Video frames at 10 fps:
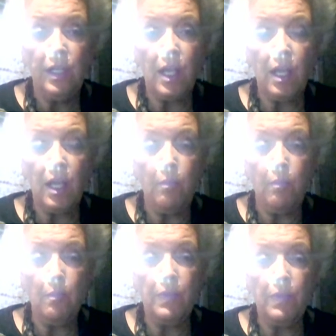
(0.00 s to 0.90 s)

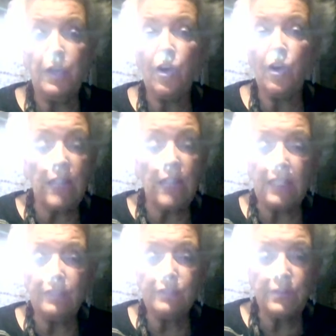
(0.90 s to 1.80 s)
There are a lot
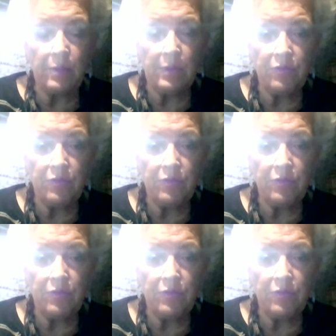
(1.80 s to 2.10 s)
of development